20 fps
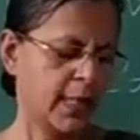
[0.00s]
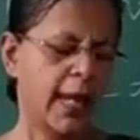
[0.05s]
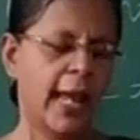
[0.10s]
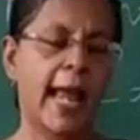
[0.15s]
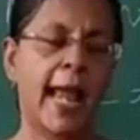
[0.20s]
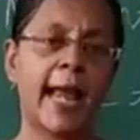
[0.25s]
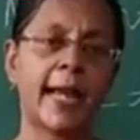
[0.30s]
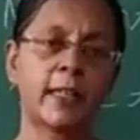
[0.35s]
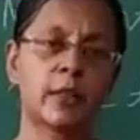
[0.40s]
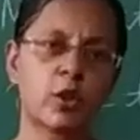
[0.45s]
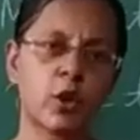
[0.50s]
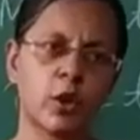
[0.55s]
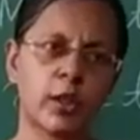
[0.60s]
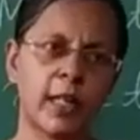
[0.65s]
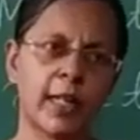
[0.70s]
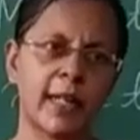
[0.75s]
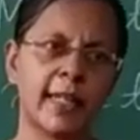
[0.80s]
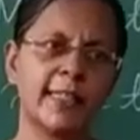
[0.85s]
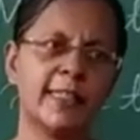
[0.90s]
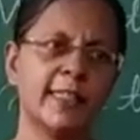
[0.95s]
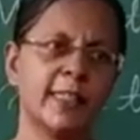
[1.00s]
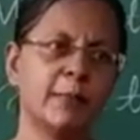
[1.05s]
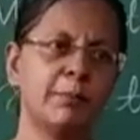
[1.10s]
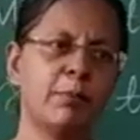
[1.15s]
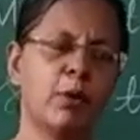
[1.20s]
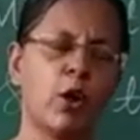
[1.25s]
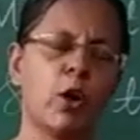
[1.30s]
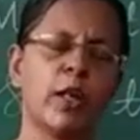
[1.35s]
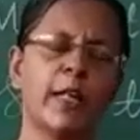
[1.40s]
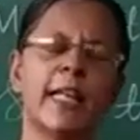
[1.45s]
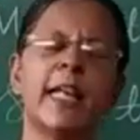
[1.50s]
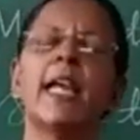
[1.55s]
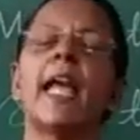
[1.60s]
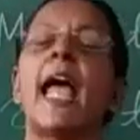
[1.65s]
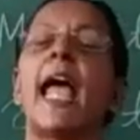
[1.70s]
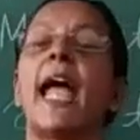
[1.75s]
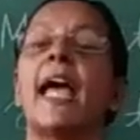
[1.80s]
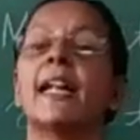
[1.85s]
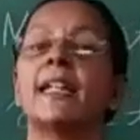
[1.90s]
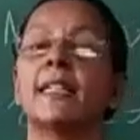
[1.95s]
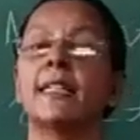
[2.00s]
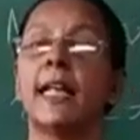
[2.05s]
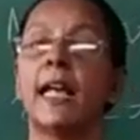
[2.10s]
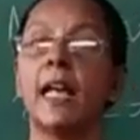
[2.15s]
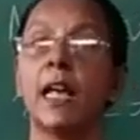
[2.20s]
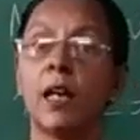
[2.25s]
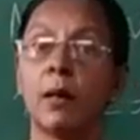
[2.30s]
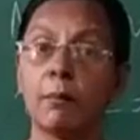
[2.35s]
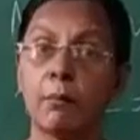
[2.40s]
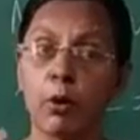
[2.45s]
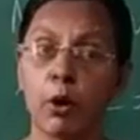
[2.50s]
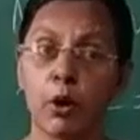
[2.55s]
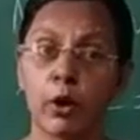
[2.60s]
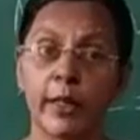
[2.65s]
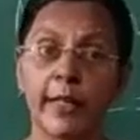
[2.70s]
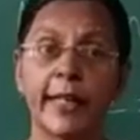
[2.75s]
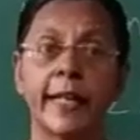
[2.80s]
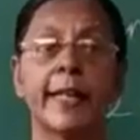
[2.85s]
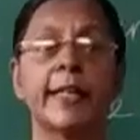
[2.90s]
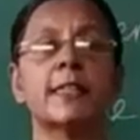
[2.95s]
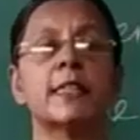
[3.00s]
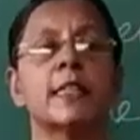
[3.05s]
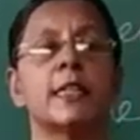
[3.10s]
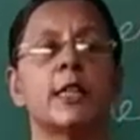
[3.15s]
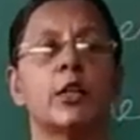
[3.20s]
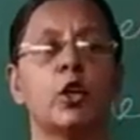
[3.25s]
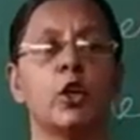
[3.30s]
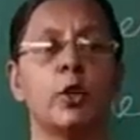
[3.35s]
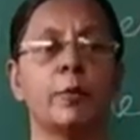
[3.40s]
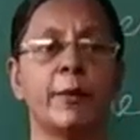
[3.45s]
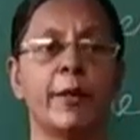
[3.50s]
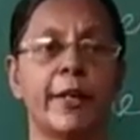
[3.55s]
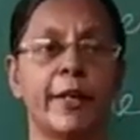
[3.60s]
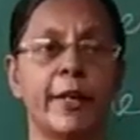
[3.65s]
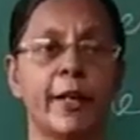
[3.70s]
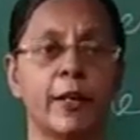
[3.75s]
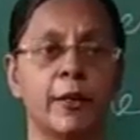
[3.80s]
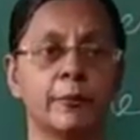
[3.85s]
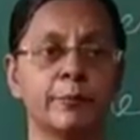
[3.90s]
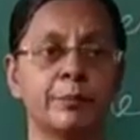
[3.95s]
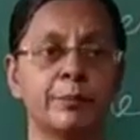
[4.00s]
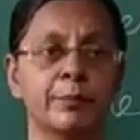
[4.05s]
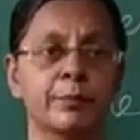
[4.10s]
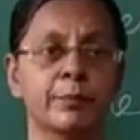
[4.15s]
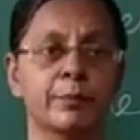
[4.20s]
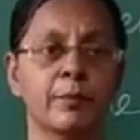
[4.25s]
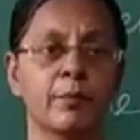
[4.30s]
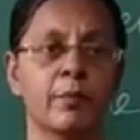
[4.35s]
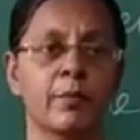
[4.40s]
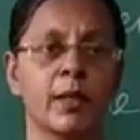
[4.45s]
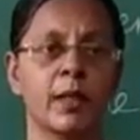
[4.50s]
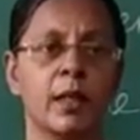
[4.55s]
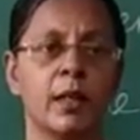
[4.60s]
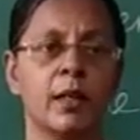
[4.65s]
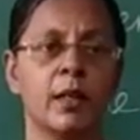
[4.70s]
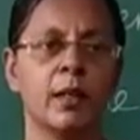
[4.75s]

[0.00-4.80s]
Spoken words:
act on a rigid body and the body is in equilibrium,